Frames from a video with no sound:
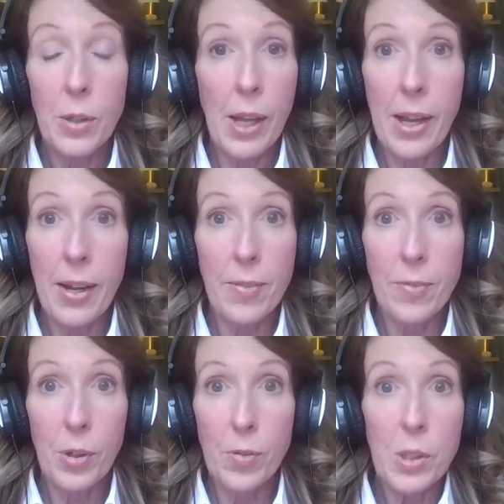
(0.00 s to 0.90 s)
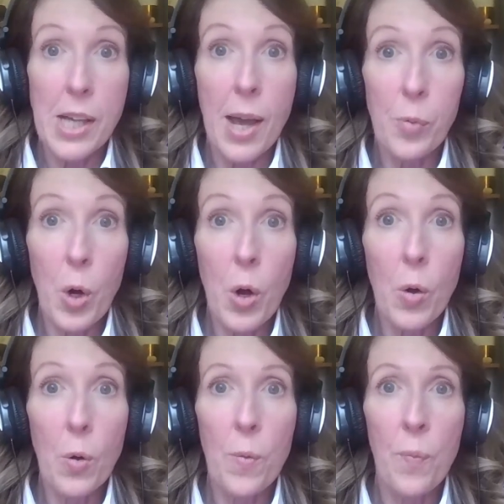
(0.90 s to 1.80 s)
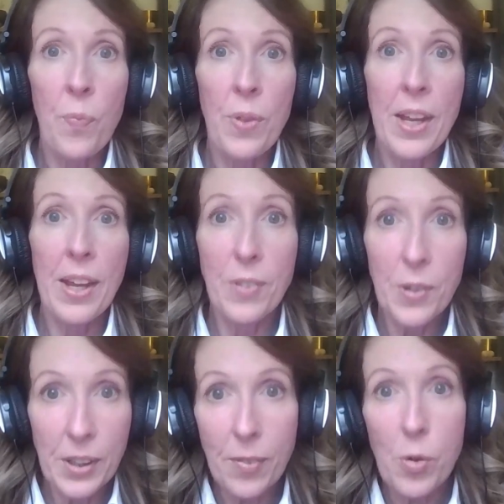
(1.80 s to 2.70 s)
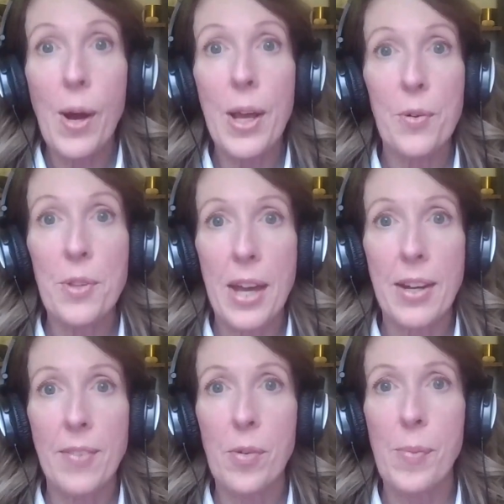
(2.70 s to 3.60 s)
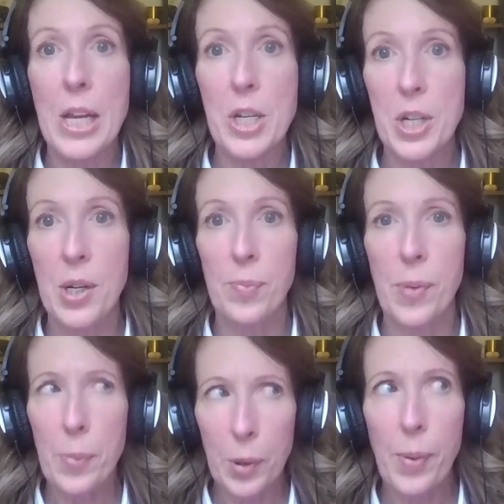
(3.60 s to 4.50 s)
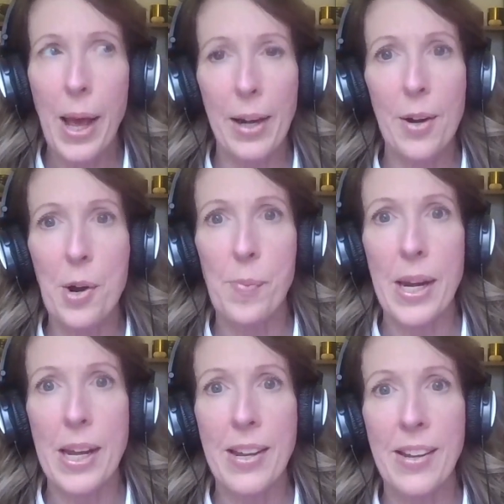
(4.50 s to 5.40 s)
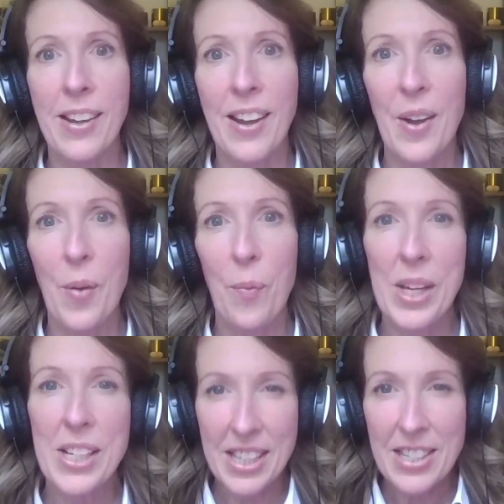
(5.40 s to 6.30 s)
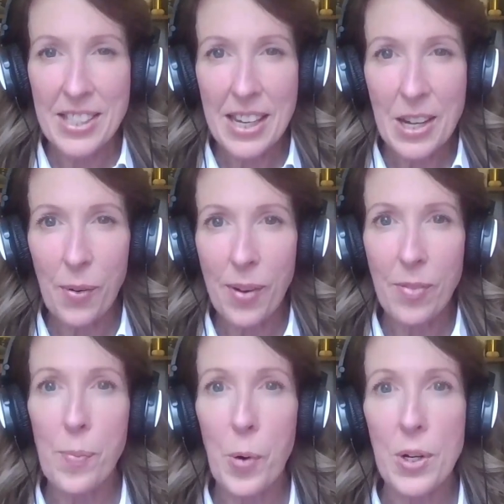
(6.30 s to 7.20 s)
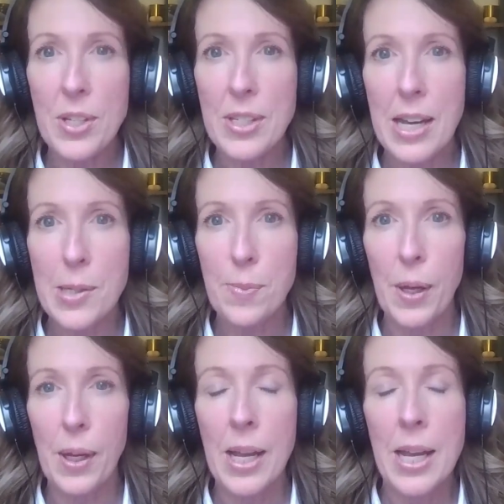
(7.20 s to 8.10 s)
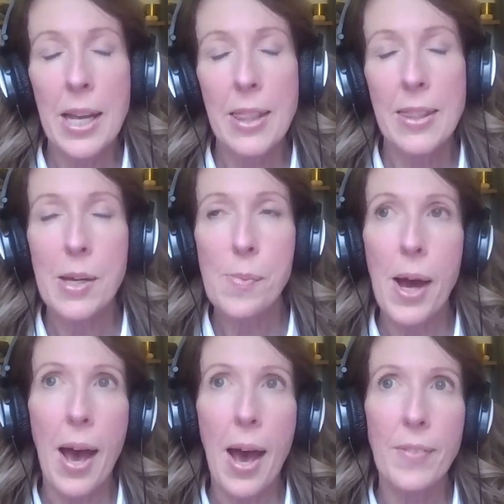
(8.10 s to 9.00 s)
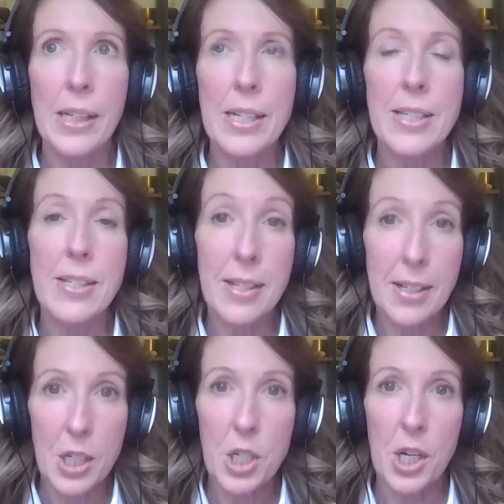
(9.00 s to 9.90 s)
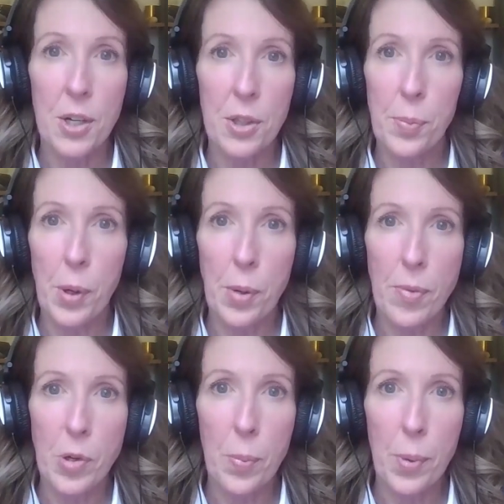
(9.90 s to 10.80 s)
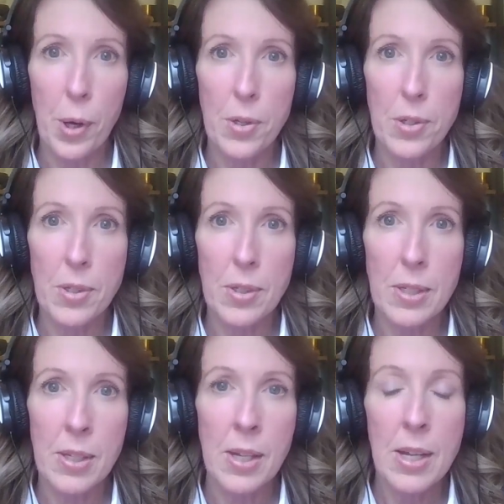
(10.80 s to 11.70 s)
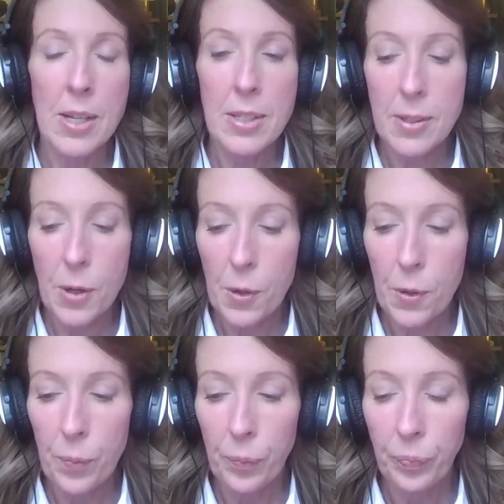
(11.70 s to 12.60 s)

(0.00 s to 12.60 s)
looking for a full-time role, if you give away all that information, people will pay a lot of money because they see you even more as the expert. Think about having a signature on the bottom of your posts. So